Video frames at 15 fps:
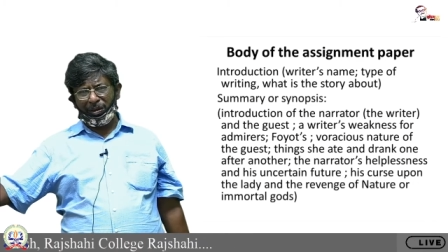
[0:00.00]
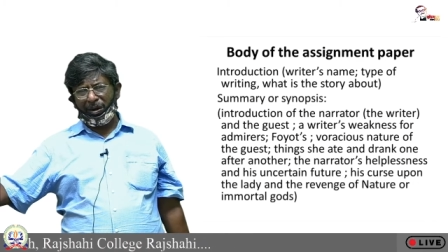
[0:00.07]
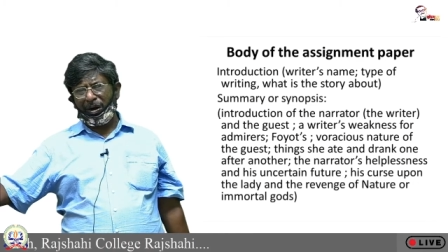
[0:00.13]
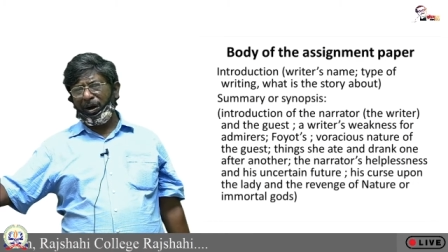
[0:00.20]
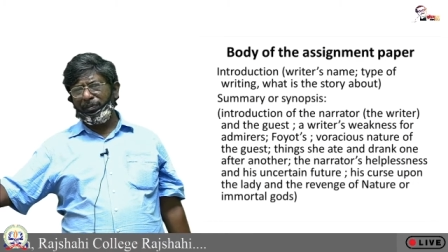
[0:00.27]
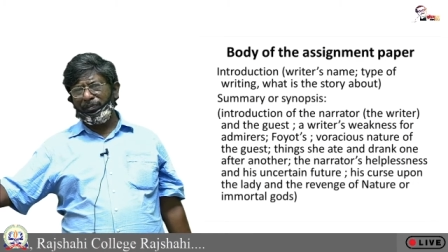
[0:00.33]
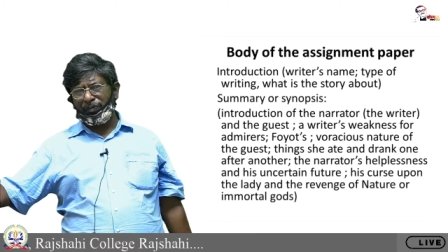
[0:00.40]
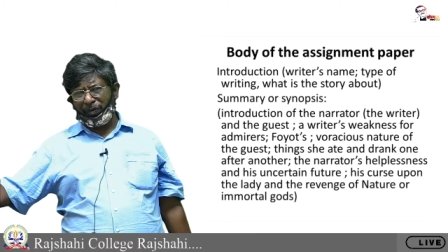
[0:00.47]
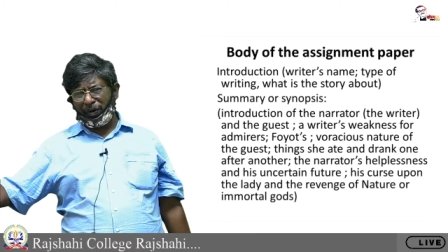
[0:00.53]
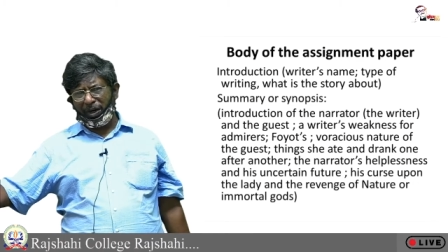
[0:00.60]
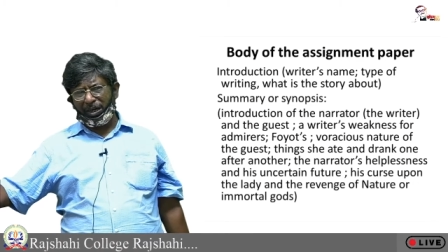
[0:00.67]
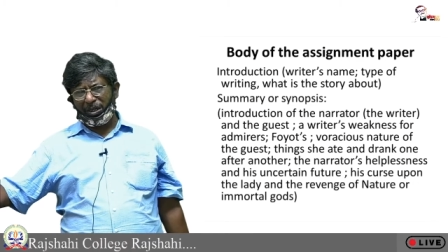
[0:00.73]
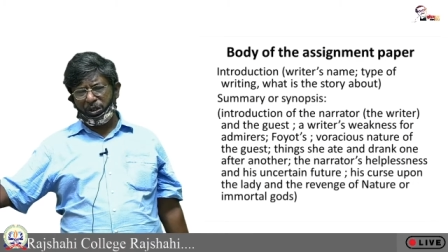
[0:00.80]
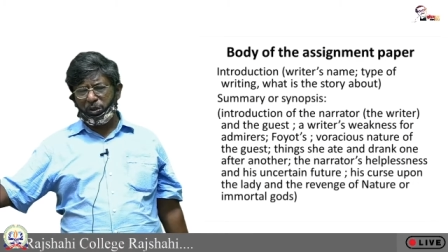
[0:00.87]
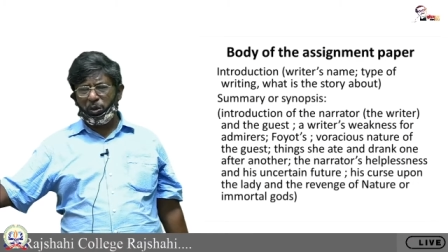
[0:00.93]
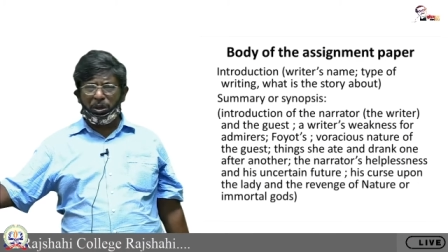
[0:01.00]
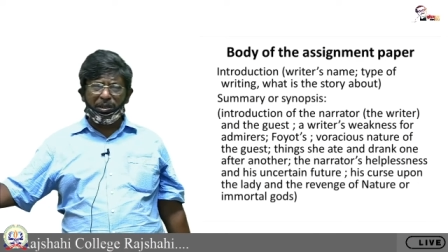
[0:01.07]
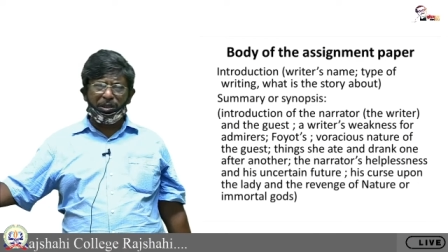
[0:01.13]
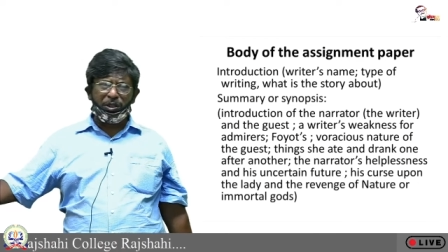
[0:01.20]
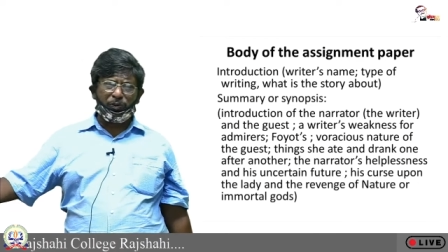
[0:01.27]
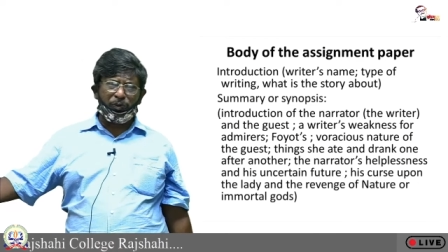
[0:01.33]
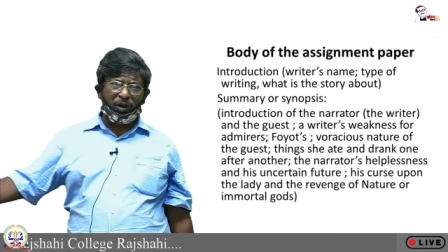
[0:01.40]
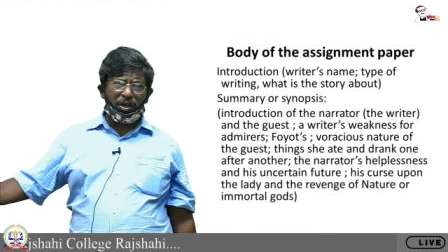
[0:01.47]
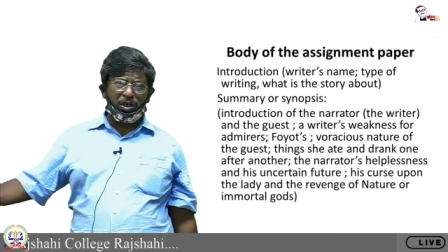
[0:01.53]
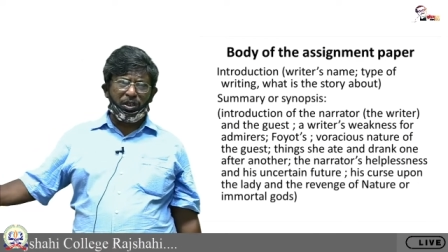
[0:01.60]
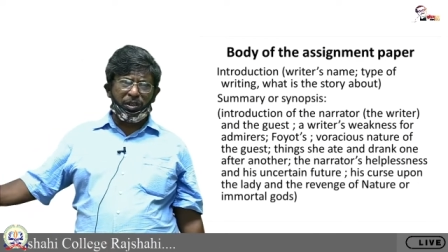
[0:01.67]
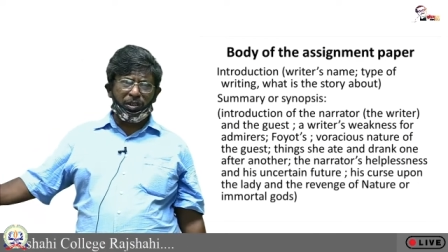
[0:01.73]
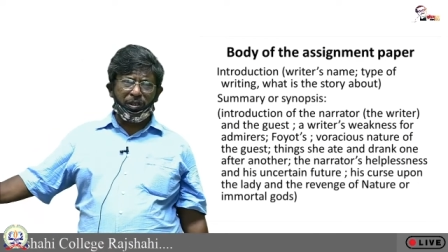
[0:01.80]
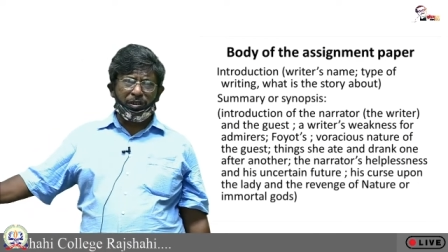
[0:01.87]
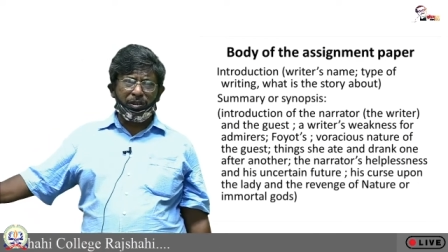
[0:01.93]
of poets. What is
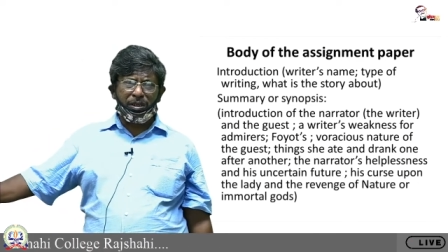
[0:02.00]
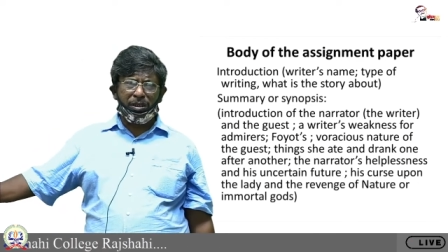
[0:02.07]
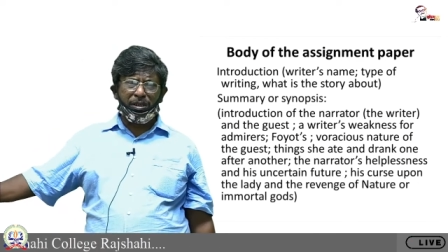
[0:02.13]
poets?